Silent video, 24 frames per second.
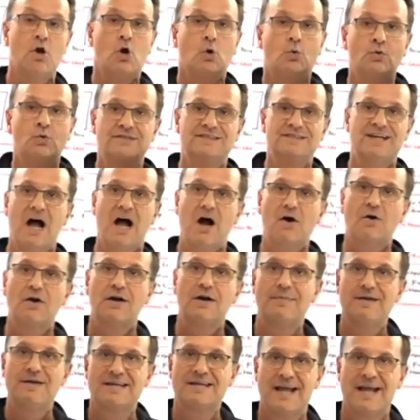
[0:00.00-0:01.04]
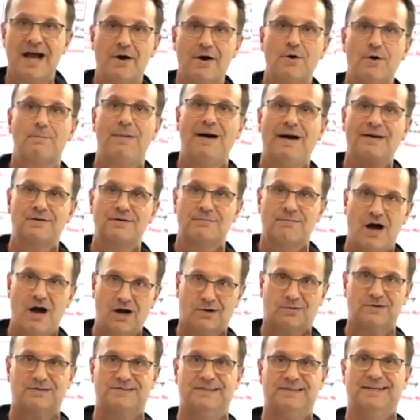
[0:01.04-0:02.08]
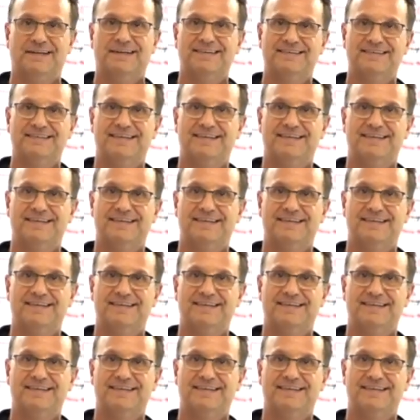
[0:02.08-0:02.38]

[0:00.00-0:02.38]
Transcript: was now going to be countered by democracy.